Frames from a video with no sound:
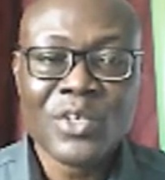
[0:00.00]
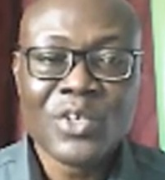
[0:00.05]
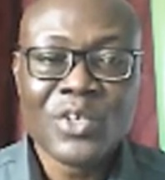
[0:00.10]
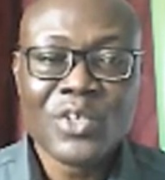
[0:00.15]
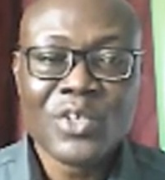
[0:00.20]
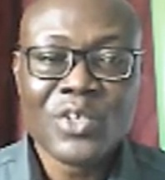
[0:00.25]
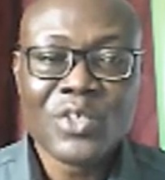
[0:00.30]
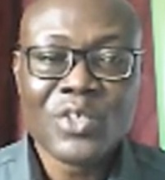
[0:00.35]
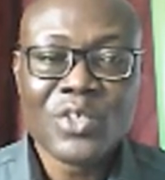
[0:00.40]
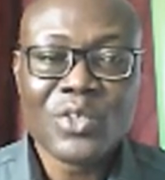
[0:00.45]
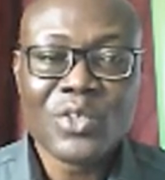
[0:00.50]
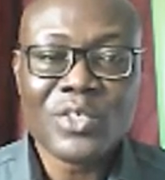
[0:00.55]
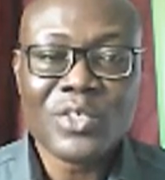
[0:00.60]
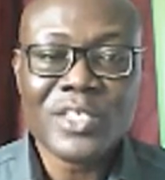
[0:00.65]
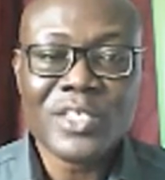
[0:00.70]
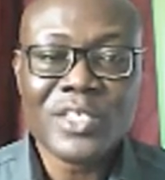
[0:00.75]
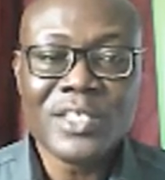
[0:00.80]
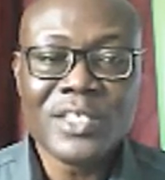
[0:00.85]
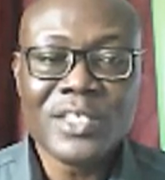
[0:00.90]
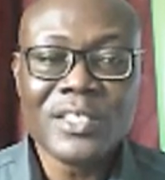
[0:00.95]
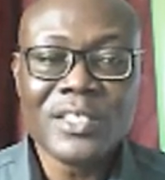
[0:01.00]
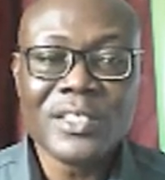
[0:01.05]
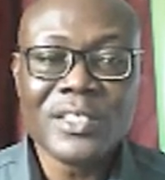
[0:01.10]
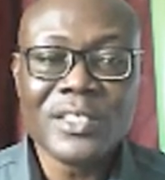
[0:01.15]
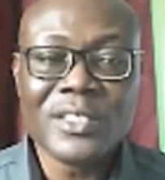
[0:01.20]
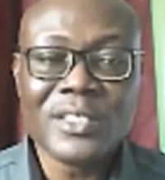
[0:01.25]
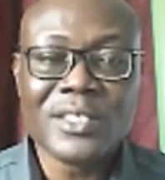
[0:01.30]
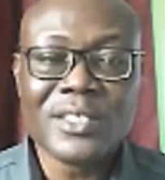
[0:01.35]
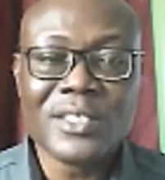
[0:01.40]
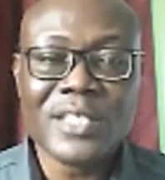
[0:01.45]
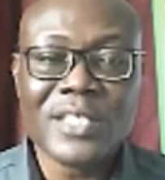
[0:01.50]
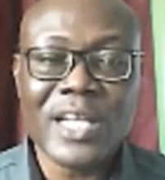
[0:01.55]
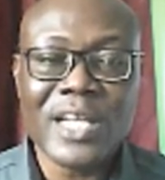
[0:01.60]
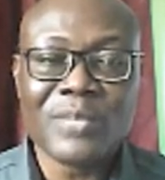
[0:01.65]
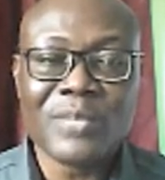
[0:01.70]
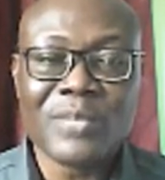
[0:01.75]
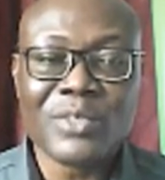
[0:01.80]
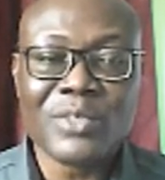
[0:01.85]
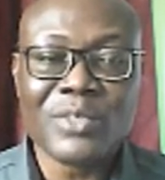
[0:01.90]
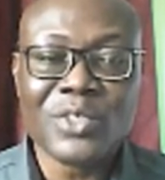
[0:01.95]
So these
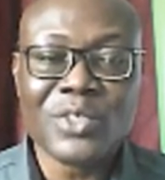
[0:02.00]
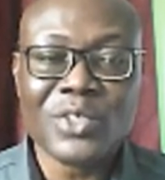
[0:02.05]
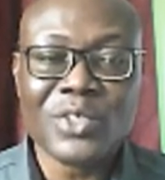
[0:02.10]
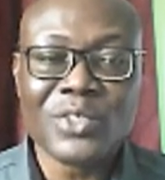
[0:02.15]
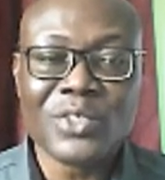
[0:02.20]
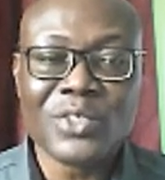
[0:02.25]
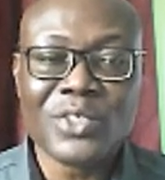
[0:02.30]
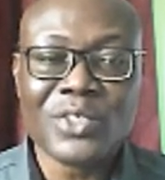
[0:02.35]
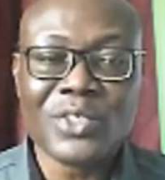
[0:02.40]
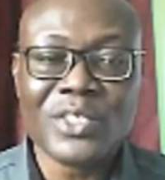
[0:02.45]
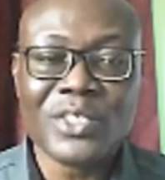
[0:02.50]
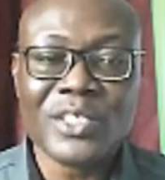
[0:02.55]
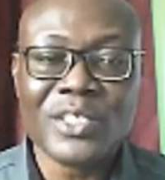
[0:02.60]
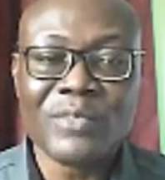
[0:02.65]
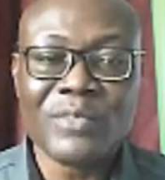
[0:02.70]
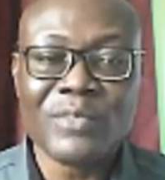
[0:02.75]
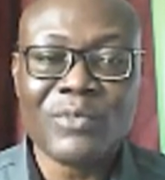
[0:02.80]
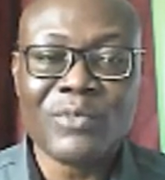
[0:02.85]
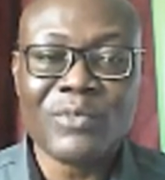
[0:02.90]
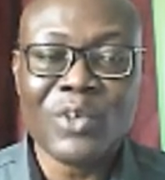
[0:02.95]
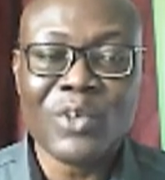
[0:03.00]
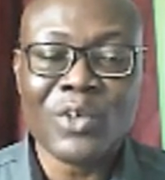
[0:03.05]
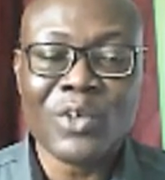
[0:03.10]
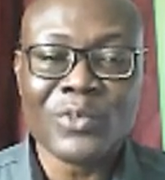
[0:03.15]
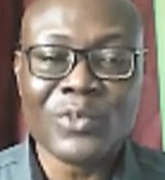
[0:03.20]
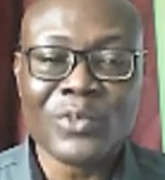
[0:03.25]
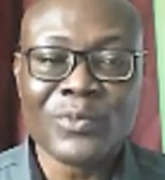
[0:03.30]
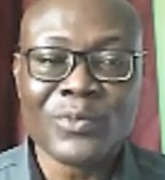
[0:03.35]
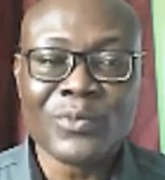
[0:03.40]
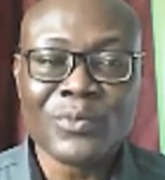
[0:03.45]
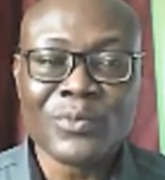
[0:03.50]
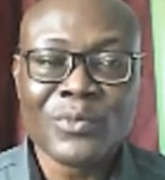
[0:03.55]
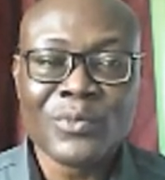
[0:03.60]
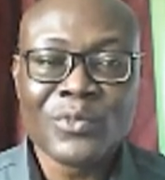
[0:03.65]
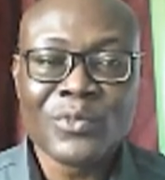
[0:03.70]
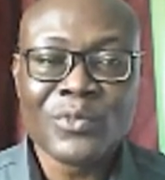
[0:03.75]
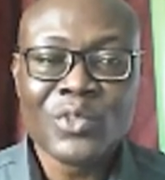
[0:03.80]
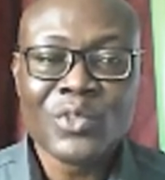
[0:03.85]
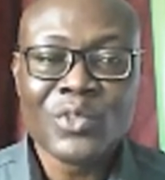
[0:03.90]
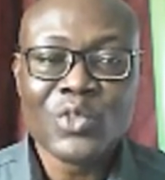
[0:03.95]
calibrations, they've done
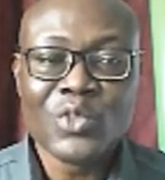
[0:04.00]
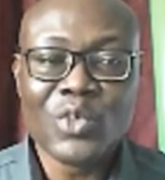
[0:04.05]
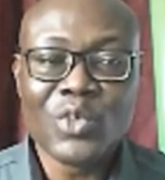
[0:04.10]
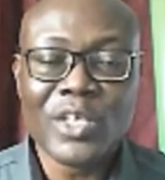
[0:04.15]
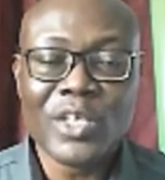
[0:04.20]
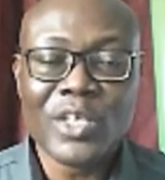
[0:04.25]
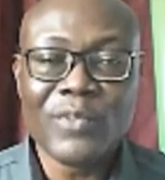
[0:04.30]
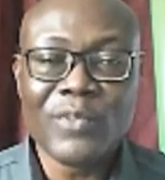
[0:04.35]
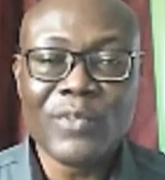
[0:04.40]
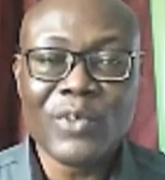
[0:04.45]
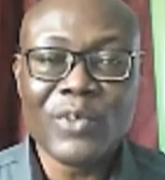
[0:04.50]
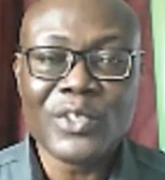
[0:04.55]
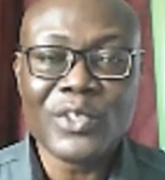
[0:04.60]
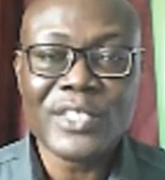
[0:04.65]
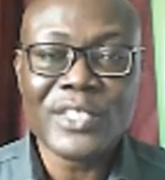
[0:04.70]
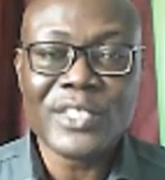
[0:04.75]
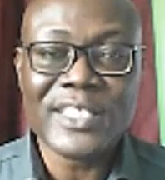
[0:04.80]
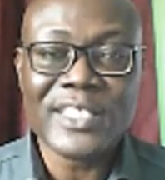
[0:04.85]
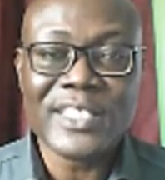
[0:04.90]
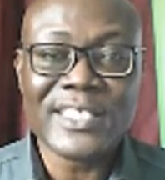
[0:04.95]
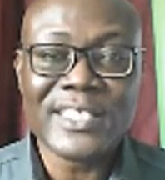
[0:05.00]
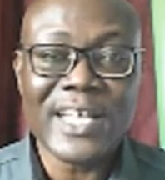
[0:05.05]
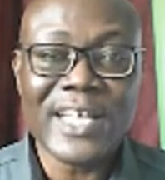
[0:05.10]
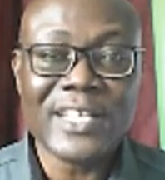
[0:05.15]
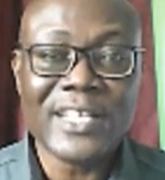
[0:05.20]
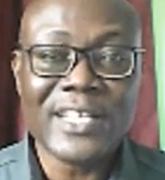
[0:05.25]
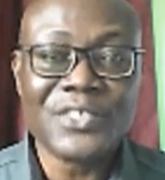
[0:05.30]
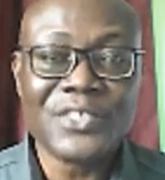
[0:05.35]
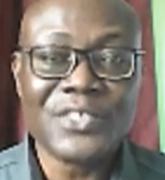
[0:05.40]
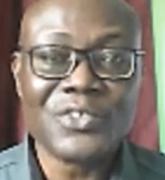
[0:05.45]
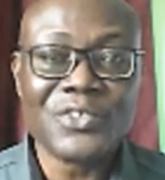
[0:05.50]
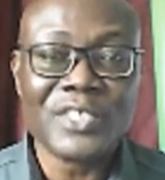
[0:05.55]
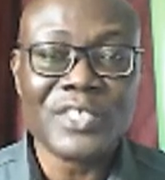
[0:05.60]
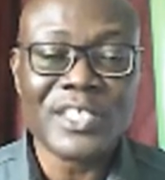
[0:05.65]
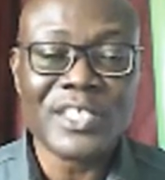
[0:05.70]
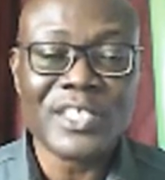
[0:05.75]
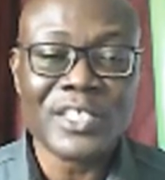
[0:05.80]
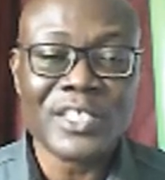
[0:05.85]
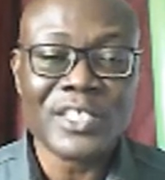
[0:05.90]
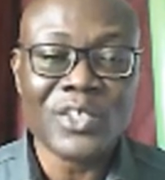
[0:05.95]
to give us a direct
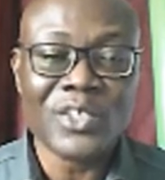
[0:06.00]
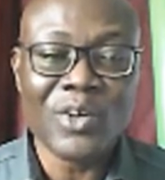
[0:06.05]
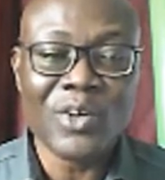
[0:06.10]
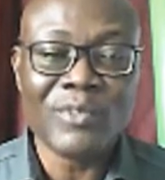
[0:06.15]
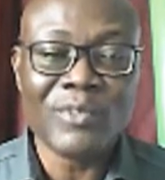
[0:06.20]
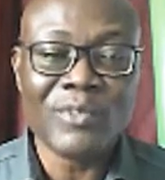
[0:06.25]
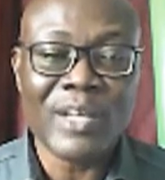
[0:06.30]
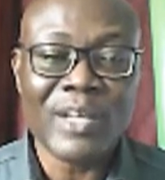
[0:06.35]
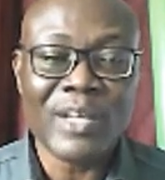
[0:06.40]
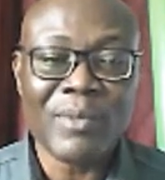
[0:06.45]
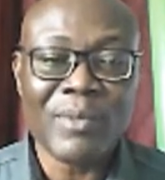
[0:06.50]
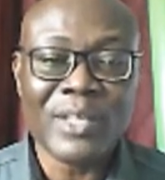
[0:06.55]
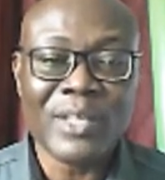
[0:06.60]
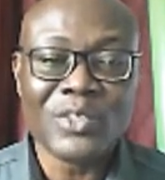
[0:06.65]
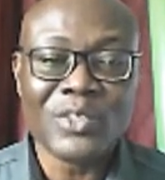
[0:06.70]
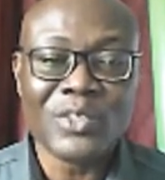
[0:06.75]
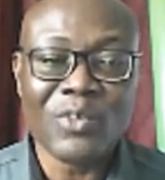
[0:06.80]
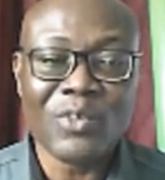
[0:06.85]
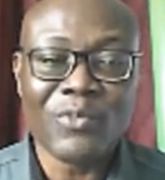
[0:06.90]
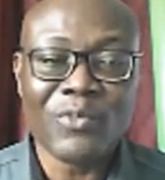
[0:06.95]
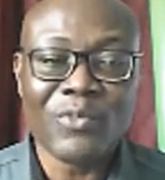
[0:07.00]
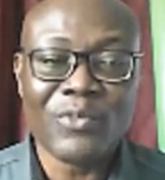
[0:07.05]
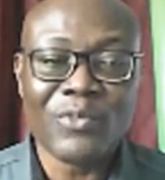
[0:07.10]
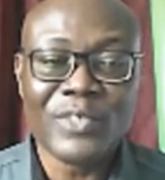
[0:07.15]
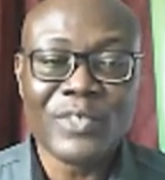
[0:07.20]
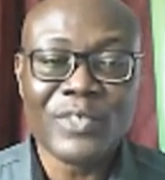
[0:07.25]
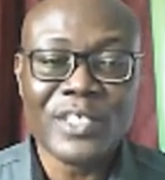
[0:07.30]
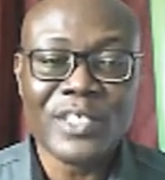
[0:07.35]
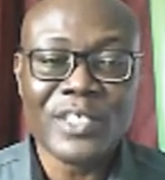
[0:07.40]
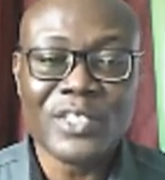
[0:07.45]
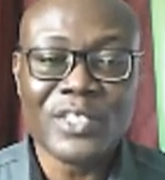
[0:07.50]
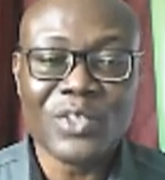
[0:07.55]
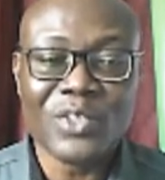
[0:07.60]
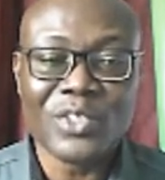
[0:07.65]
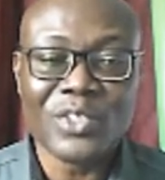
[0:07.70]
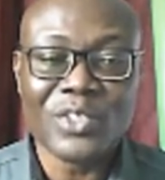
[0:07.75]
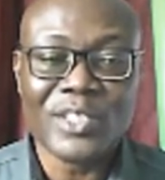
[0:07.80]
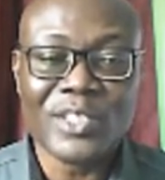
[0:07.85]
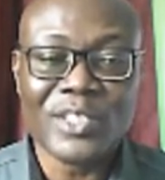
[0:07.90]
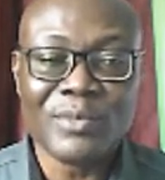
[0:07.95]
reading of the amount of heat
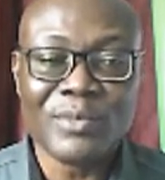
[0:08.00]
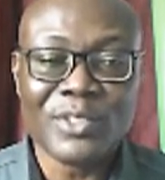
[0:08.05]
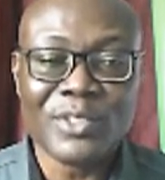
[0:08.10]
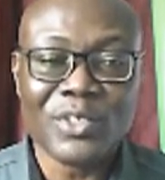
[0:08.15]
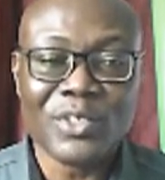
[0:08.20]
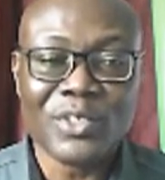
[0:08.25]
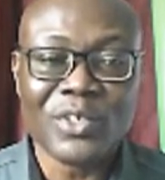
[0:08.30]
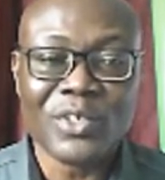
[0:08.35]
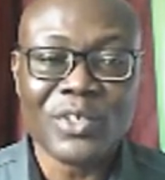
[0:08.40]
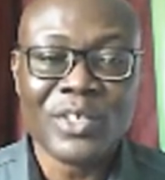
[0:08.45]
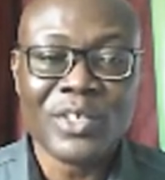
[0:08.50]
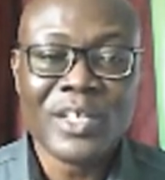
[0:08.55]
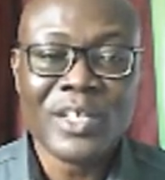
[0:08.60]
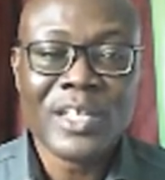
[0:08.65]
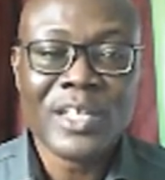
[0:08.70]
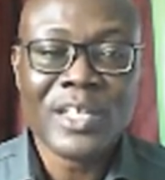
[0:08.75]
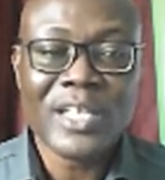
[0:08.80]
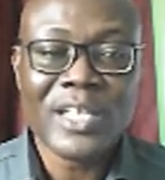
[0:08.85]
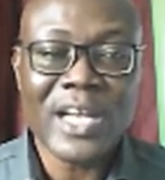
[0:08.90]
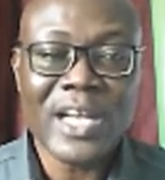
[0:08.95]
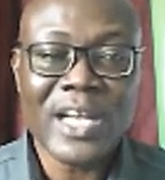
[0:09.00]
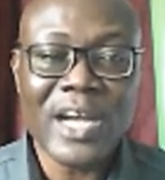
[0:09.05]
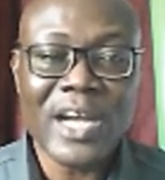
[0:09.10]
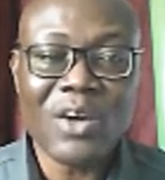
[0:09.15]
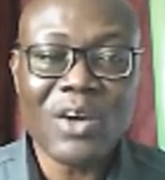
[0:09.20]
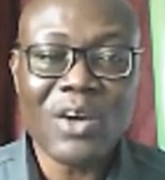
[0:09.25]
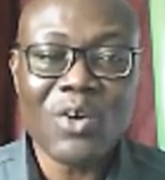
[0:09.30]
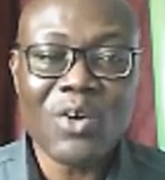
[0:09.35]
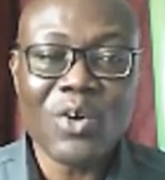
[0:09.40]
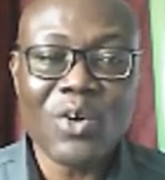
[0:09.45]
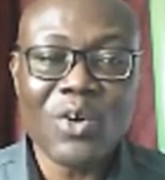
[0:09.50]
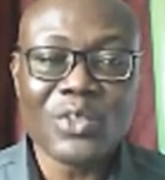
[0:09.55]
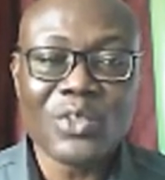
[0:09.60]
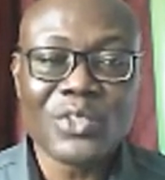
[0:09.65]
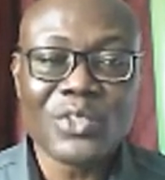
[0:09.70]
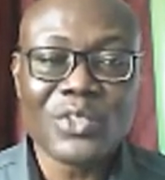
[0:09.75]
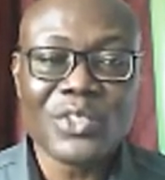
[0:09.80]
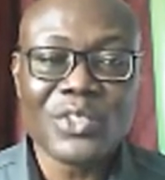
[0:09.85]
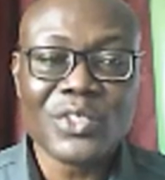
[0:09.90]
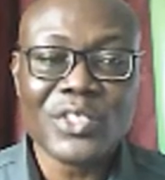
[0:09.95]
or temperature that can
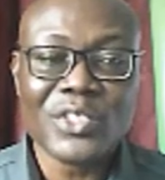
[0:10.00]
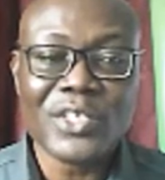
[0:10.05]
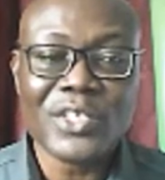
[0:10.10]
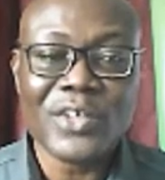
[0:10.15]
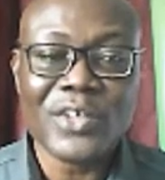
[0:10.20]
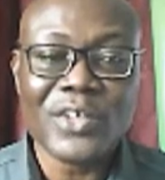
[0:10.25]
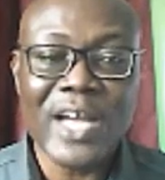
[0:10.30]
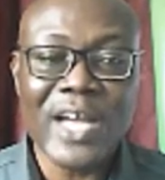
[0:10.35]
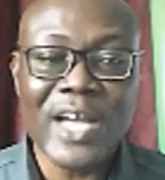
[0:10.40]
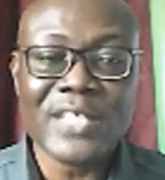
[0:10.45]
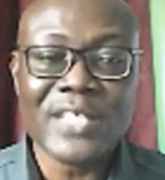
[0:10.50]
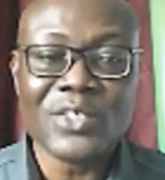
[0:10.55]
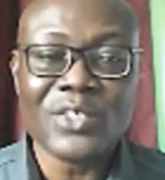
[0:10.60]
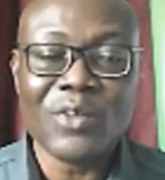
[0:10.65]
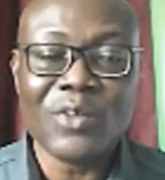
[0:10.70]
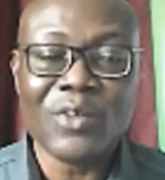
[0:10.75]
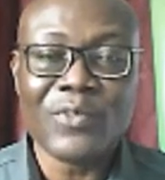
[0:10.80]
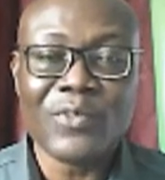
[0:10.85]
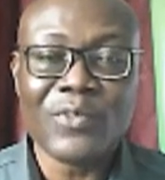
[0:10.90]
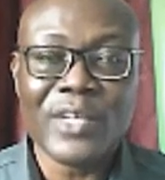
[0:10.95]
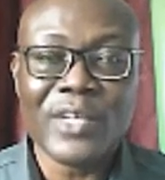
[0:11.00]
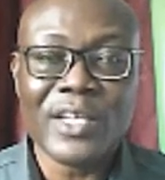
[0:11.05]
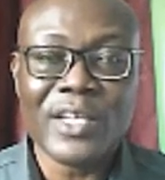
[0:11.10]
cause the rise of